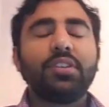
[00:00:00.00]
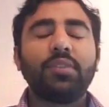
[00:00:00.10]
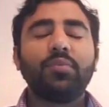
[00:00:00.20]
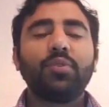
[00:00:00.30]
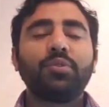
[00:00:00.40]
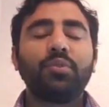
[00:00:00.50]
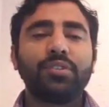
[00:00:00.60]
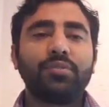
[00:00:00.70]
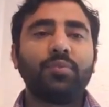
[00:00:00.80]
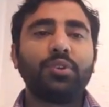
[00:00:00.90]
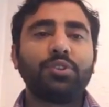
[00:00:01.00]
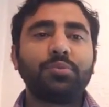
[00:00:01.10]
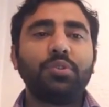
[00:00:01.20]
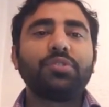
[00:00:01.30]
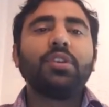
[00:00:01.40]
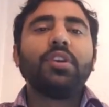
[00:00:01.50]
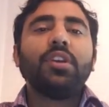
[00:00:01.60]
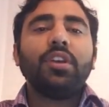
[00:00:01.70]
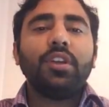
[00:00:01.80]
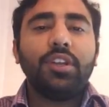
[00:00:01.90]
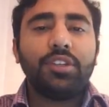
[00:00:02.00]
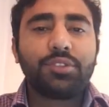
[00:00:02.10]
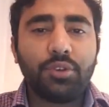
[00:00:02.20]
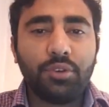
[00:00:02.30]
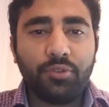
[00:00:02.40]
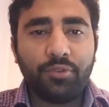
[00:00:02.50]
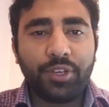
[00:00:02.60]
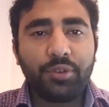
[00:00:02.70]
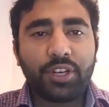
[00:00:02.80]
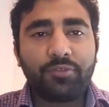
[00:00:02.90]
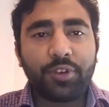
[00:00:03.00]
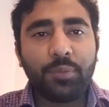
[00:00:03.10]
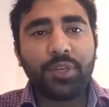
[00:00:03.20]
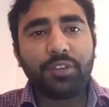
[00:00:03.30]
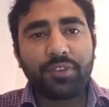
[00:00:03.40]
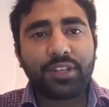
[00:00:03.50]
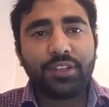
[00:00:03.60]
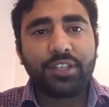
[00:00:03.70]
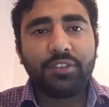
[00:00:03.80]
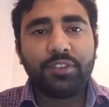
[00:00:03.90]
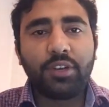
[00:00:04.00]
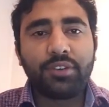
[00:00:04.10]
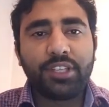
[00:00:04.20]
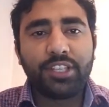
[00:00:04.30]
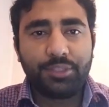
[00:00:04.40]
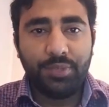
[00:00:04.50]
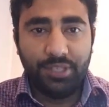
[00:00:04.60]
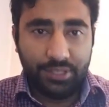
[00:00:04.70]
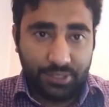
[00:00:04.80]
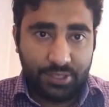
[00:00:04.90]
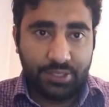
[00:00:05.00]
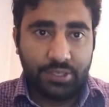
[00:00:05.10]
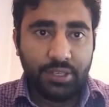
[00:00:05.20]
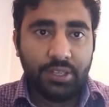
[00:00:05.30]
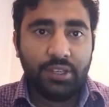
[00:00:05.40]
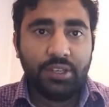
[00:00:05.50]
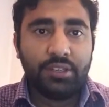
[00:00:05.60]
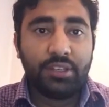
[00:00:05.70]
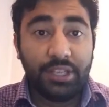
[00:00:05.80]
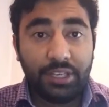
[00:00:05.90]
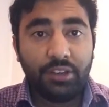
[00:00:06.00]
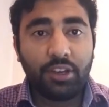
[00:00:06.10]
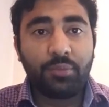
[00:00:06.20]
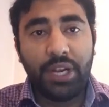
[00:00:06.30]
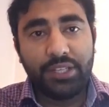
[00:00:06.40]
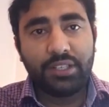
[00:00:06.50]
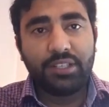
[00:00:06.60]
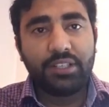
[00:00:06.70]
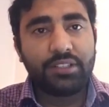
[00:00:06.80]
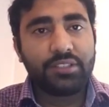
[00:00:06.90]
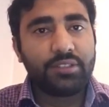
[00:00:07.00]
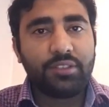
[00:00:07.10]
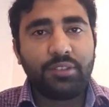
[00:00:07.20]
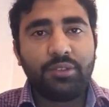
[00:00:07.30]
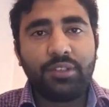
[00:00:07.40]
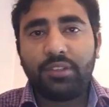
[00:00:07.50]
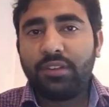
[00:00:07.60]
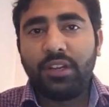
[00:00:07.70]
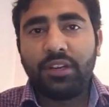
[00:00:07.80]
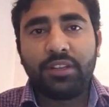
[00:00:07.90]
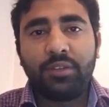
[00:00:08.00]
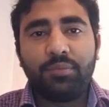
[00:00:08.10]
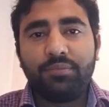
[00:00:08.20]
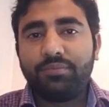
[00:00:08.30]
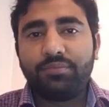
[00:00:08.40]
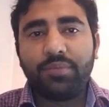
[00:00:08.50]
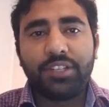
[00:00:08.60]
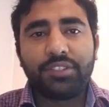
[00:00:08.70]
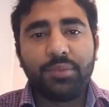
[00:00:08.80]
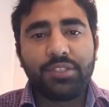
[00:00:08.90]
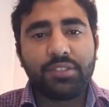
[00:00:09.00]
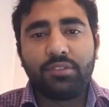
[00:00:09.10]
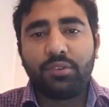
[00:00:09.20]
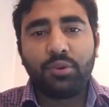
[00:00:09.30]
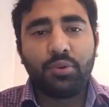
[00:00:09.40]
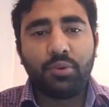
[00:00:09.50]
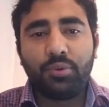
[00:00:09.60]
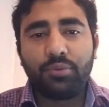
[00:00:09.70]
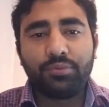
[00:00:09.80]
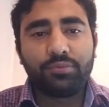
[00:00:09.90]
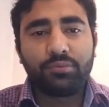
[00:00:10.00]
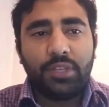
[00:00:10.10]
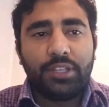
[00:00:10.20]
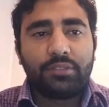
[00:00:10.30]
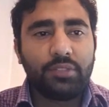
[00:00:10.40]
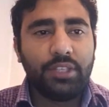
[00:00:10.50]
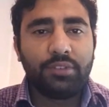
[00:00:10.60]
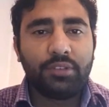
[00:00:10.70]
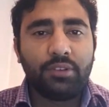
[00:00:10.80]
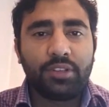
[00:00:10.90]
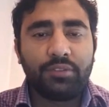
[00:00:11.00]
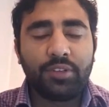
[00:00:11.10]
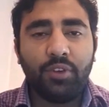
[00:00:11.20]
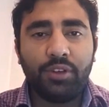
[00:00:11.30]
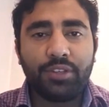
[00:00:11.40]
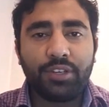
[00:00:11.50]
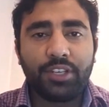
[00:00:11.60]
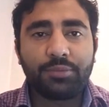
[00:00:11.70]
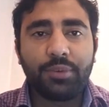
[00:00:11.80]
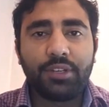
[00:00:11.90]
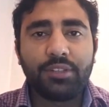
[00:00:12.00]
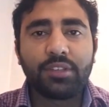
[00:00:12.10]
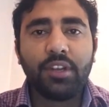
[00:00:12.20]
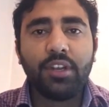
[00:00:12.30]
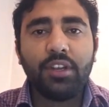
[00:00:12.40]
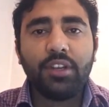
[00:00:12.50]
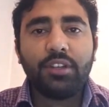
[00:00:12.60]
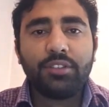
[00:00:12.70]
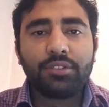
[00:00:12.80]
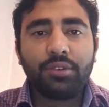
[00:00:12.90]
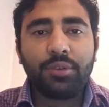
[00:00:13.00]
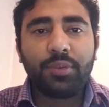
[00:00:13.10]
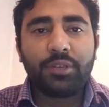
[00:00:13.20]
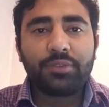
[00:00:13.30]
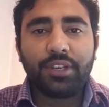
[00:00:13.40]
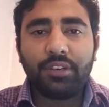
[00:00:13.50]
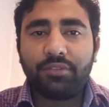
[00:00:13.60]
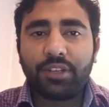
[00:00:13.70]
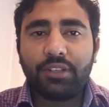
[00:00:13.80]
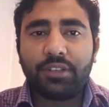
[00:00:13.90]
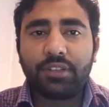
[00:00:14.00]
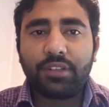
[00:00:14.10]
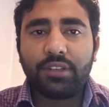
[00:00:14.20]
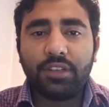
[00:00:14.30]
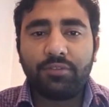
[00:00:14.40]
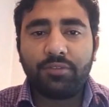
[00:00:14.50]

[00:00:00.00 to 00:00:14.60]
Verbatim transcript: they are more towards motorsports. So when you come from a different country without any experience, till your bachelor's, and you didn't have any participation, no, like even not even voluntary experience. So it becomes very difficult. If,